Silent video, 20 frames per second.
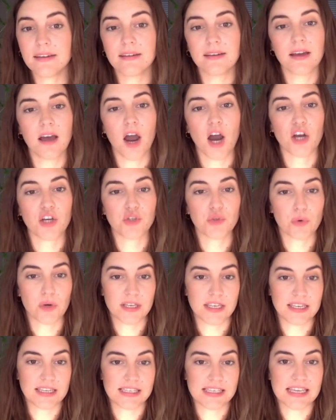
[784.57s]
our Source to
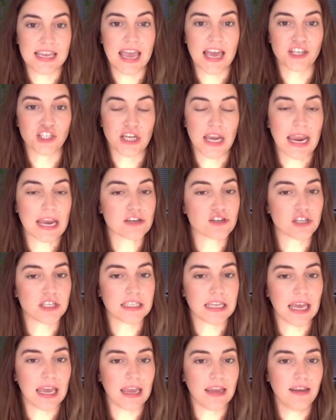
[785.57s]
Sea Education
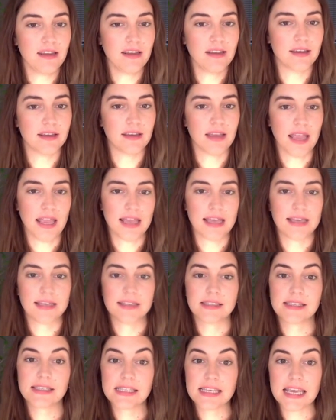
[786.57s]
Day,
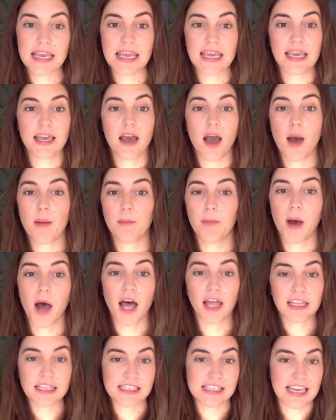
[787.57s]
C,
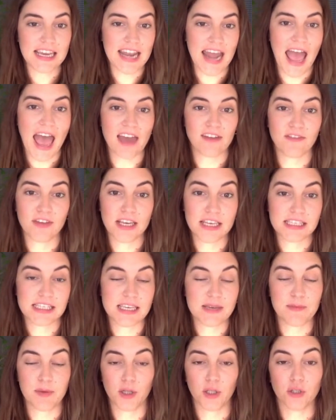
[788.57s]
Policy and Advocacy
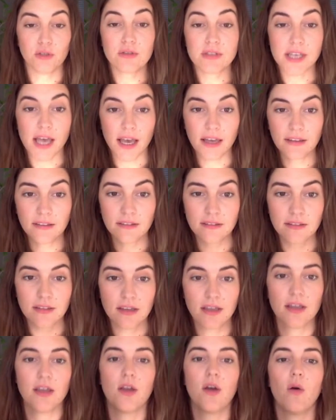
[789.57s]
Palooza,
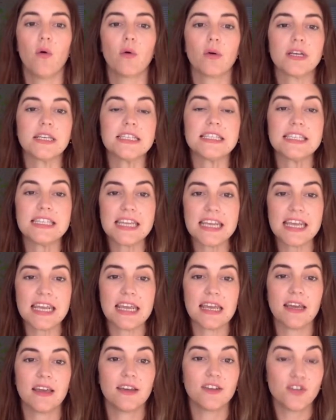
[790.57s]
or D,
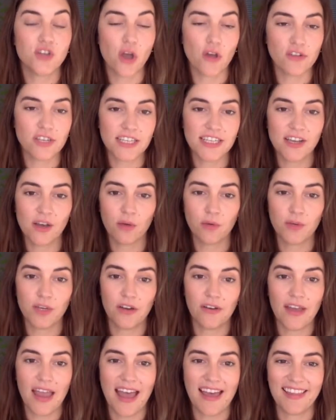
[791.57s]
Noche del Rio
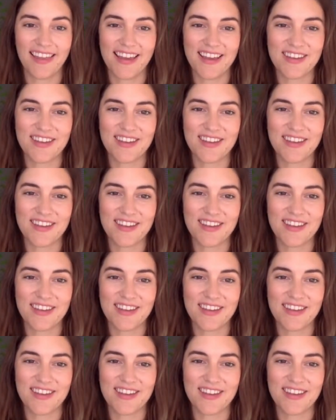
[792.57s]
Gala?